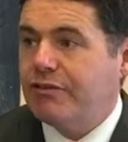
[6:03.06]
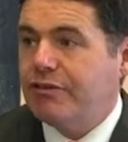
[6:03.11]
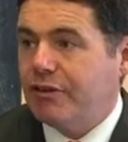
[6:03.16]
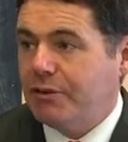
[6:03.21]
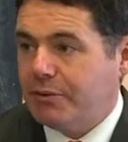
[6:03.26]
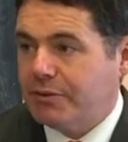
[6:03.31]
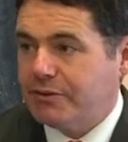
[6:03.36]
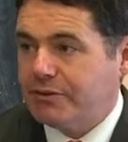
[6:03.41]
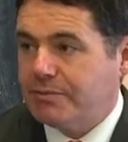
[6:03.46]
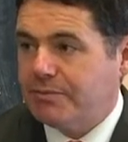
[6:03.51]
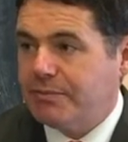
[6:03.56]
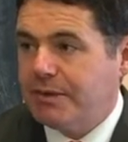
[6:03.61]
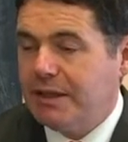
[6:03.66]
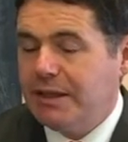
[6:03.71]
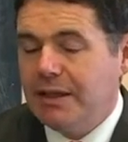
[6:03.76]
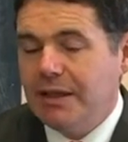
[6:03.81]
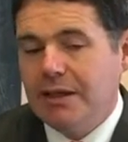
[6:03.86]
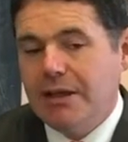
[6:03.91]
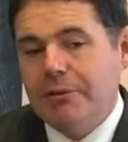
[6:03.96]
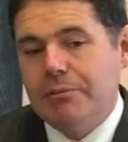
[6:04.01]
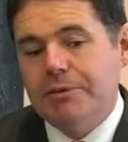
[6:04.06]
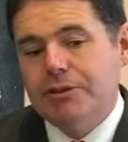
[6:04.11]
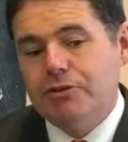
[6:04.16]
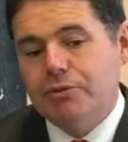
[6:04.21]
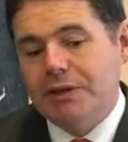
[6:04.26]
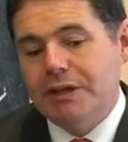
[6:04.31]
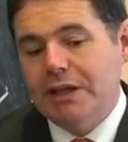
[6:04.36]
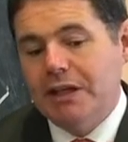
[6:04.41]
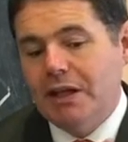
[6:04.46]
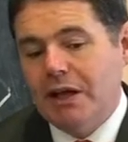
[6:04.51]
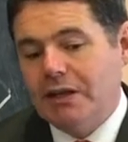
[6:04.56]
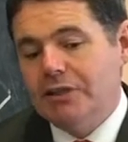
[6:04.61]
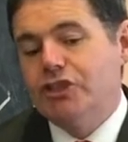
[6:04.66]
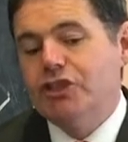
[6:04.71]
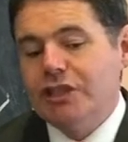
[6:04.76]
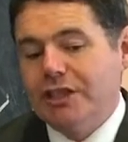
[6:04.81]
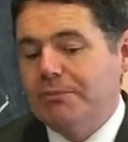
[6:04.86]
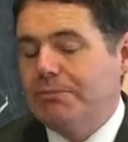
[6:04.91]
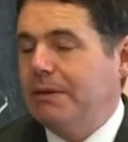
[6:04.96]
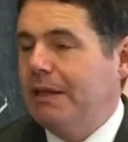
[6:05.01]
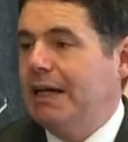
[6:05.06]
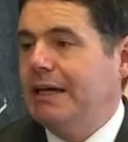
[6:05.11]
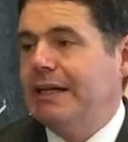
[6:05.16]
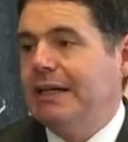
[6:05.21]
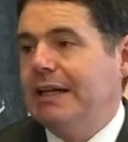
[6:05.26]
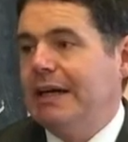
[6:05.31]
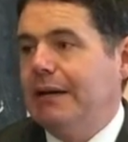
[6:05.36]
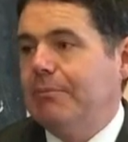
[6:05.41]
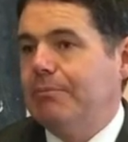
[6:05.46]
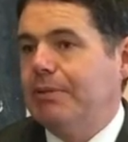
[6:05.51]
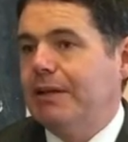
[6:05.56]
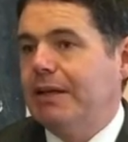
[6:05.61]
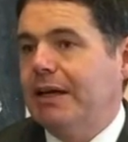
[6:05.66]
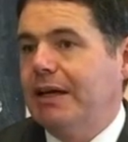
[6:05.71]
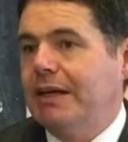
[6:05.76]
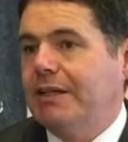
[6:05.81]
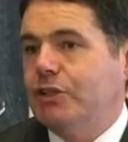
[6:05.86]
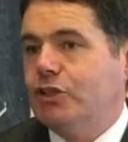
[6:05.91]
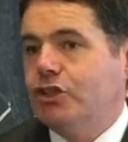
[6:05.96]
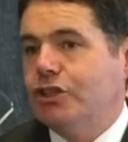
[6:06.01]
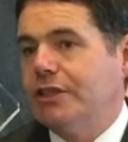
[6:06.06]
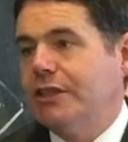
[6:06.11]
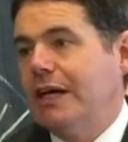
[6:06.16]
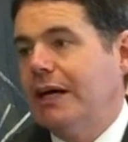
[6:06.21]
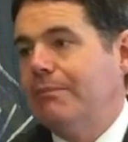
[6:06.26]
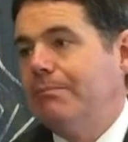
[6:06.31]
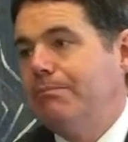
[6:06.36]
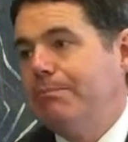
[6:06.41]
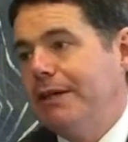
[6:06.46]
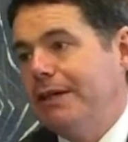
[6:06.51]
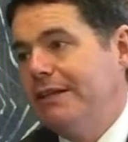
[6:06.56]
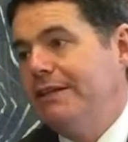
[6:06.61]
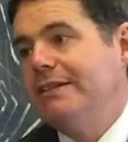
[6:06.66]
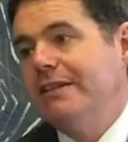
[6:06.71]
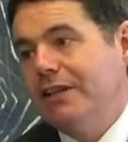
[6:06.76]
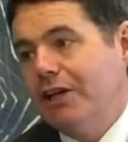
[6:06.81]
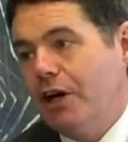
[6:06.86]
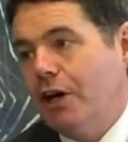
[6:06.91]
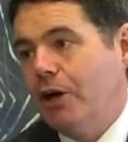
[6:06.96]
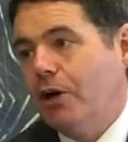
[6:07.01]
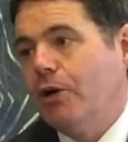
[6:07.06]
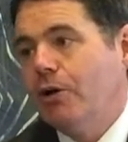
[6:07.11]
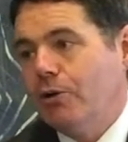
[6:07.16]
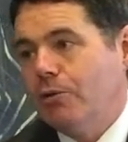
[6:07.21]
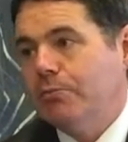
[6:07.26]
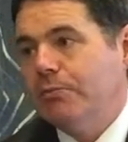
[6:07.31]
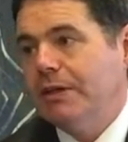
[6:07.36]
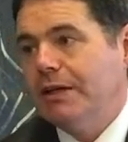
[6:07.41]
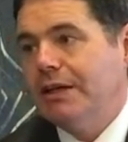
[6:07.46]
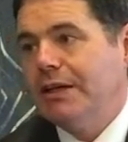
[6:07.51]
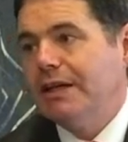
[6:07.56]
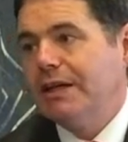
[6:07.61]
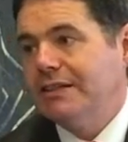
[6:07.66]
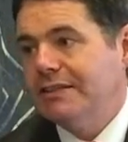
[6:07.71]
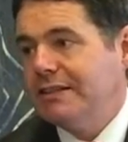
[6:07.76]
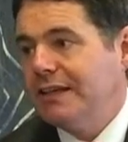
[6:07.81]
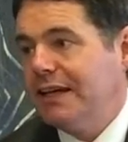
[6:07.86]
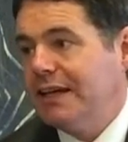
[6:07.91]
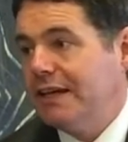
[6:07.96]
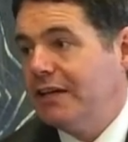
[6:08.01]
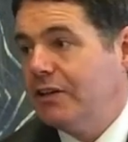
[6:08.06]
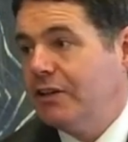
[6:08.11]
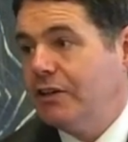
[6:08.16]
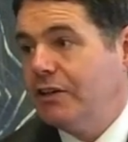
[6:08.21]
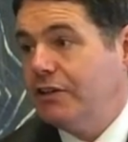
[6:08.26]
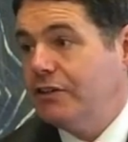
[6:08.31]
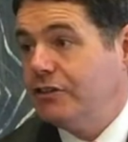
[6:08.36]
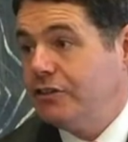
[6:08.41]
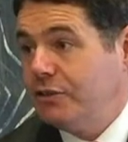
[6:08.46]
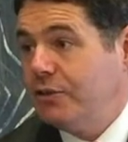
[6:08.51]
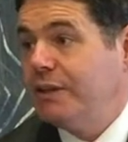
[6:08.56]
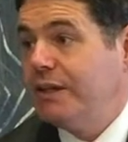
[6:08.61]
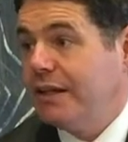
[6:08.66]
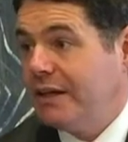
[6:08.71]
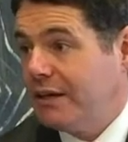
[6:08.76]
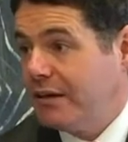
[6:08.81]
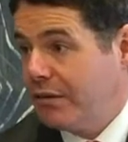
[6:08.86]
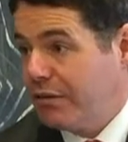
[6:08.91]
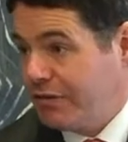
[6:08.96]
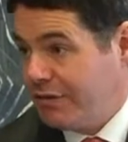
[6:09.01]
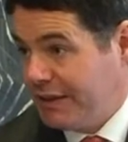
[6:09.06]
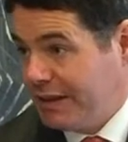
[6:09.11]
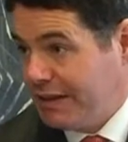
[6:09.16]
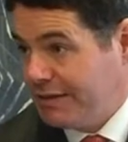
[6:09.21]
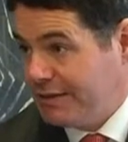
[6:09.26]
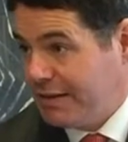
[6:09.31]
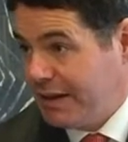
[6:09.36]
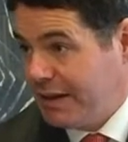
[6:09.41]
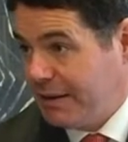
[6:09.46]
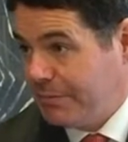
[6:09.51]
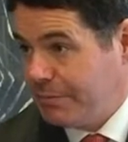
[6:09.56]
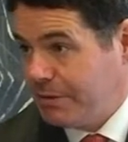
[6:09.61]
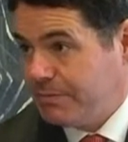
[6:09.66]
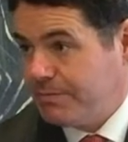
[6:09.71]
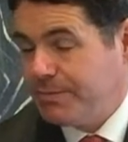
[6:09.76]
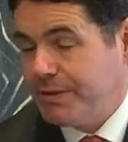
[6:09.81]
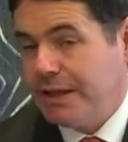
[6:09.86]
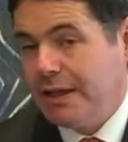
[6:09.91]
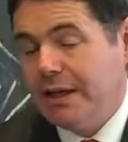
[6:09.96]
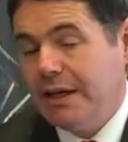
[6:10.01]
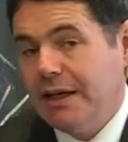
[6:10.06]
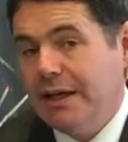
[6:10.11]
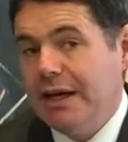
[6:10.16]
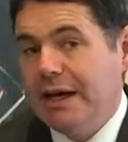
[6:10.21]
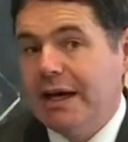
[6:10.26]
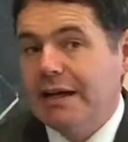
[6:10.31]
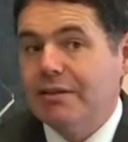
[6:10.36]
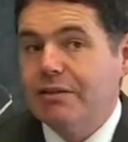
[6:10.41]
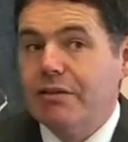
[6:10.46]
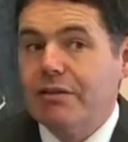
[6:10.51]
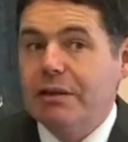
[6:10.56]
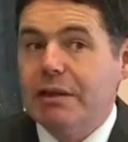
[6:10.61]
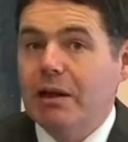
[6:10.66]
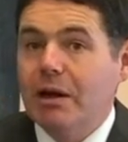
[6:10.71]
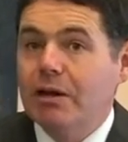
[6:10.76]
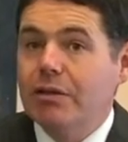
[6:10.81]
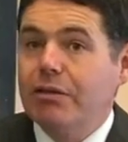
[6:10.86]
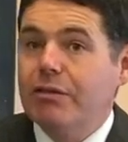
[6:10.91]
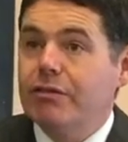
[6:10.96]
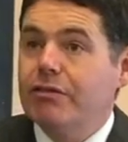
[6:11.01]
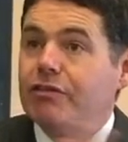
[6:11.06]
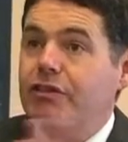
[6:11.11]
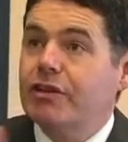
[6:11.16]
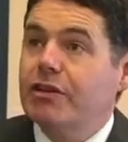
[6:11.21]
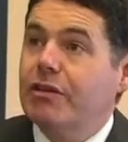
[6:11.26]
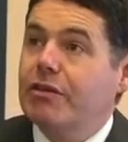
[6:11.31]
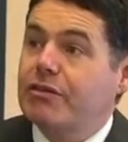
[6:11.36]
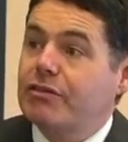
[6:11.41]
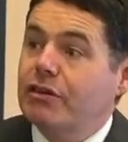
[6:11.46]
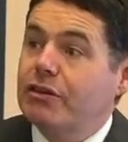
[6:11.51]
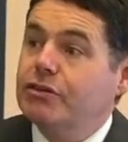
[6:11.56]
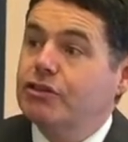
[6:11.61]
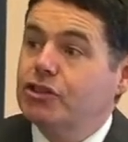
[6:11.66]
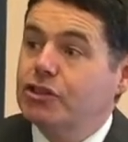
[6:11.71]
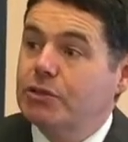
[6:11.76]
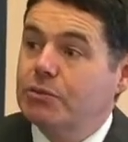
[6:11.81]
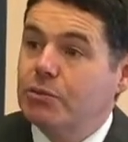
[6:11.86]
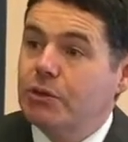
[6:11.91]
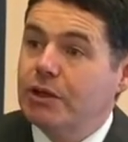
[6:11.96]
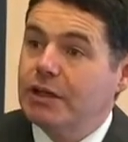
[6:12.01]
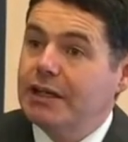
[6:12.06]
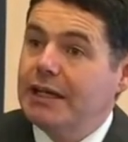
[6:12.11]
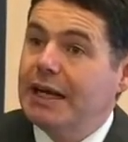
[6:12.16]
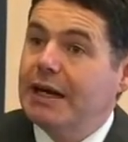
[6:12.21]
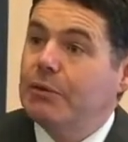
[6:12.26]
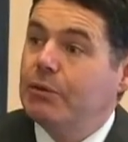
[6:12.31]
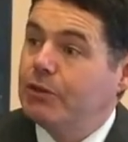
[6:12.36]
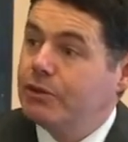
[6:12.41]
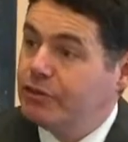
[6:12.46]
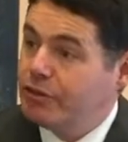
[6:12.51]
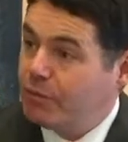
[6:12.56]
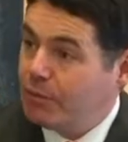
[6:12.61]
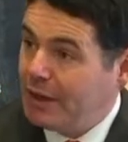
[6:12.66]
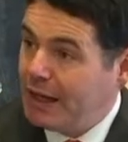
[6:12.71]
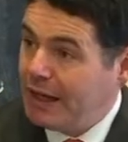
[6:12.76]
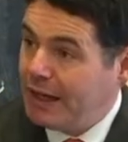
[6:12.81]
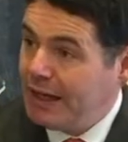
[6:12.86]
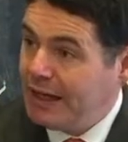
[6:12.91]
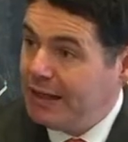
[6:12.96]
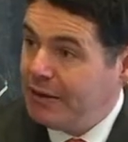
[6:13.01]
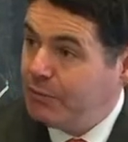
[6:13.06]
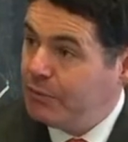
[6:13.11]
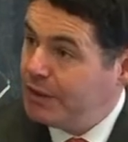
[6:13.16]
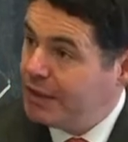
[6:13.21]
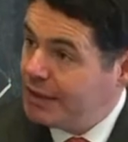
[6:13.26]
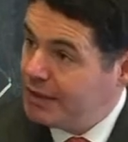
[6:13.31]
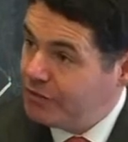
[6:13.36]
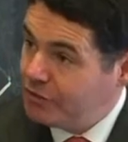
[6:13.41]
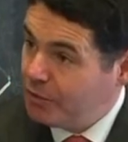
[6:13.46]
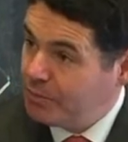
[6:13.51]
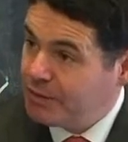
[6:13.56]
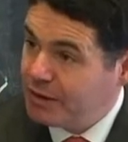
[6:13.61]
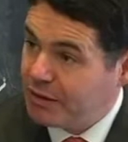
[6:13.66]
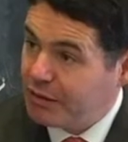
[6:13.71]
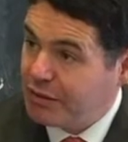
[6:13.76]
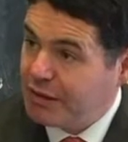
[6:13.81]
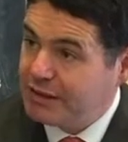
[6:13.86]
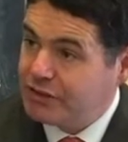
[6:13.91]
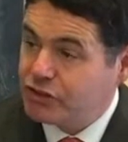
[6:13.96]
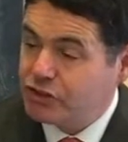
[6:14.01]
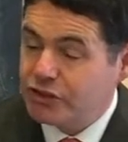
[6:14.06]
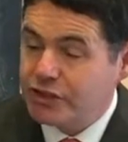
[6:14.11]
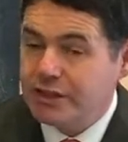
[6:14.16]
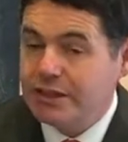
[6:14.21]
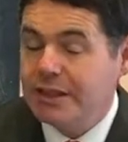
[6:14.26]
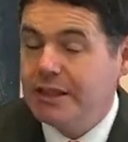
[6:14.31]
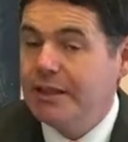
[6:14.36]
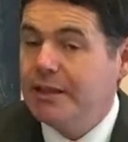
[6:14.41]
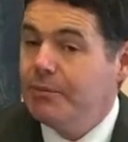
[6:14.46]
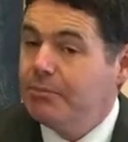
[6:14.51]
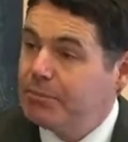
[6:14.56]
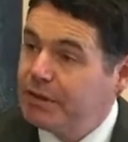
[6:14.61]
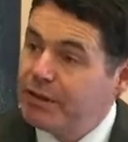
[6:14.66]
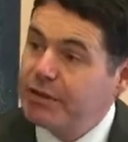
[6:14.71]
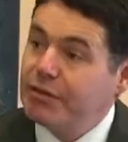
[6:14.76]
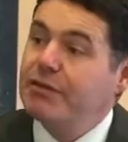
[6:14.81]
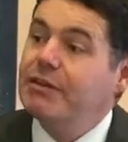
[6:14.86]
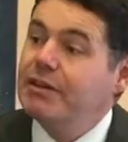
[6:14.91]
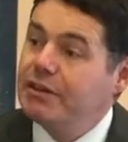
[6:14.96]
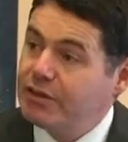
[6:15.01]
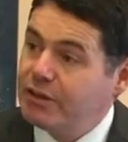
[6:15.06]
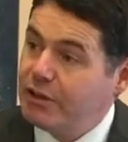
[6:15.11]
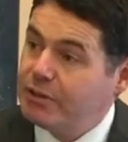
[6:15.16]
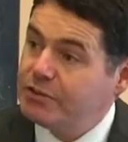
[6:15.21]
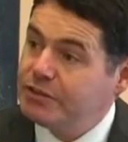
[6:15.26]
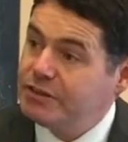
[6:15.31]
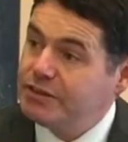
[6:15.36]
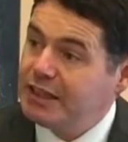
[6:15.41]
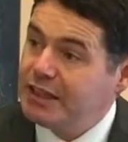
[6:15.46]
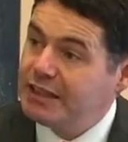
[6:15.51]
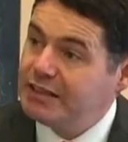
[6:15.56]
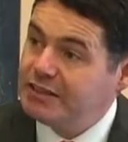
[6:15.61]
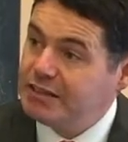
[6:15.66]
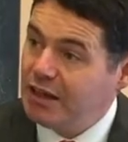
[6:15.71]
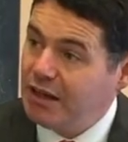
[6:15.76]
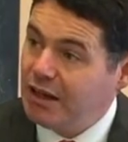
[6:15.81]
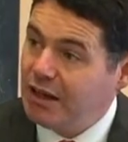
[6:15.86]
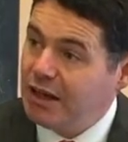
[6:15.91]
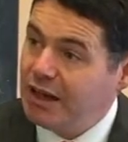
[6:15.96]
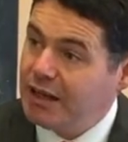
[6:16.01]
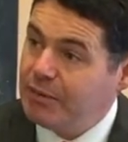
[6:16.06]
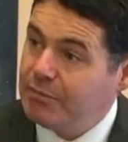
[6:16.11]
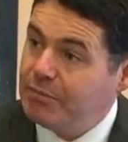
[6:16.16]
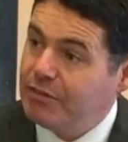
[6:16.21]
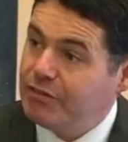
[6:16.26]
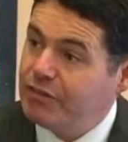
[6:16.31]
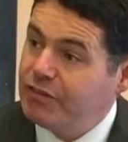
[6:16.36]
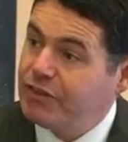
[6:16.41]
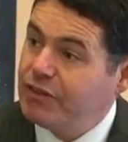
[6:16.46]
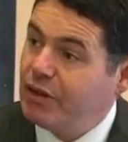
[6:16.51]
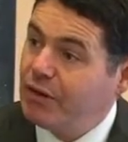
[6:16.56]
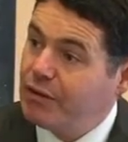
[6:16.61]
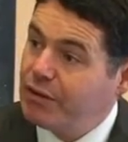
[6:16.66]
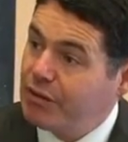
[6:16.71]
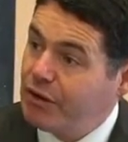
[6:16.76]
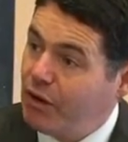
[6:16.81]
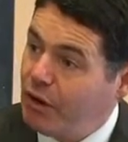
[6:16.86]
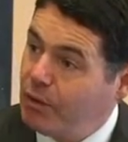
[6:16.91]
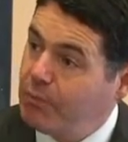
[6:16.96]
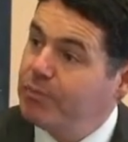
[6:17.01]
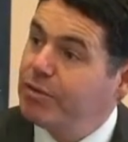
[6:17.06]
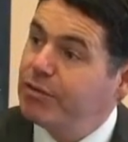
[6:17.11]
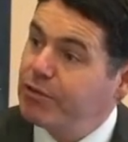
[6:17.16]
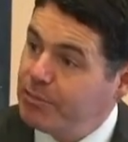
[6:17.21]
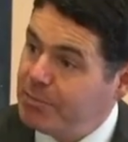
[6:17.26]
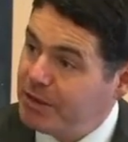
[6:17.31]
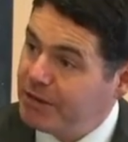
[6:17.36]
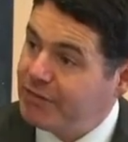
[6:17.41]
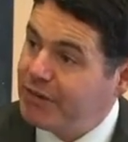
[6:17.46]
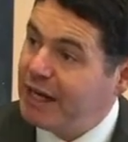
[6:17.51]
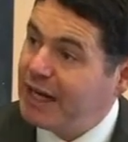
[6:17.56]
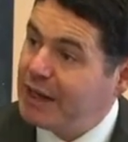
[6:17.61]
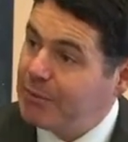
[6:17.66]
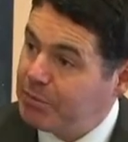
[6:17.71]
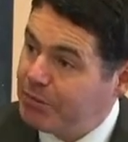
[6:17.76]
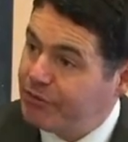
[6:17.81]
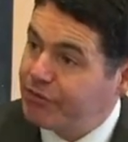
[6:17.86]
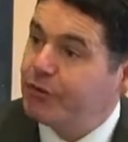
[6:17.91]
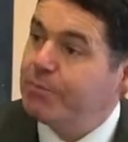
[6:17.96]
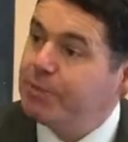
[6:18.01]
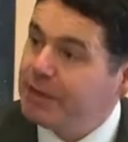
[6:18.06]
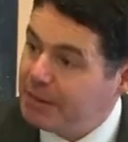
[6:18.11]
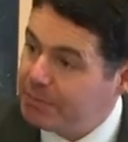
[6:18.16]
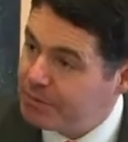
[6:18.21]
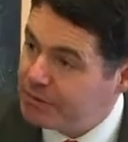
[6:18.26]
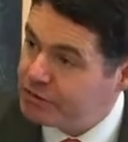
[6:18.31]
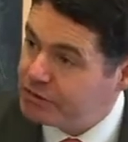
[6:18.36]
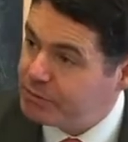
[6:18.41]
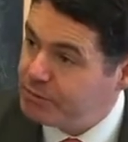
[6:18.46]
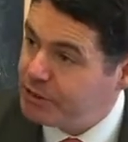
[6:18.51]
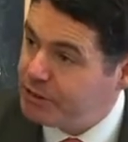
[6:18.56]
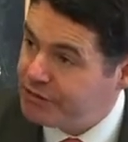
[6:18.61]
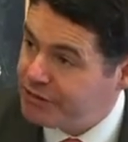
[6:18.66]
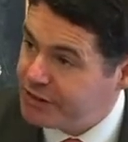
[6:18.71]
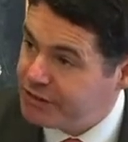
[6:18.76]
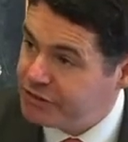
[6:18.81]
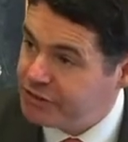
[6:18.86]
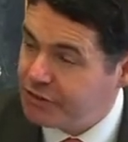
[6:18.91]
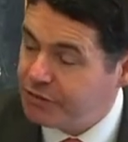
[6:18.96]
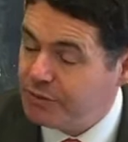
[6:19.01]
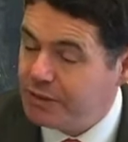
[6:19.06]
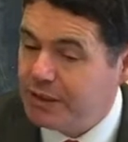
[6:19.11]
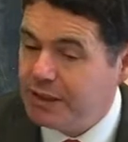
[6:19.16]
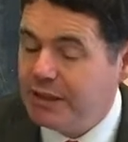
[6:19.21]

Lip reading: to do it. Between lodging a planning application and building a home can take nearly 2 years for that to happen. And there's lots of construction work now underway within Dublin Central, but it's still going to take time for those homes to be available for people to move into.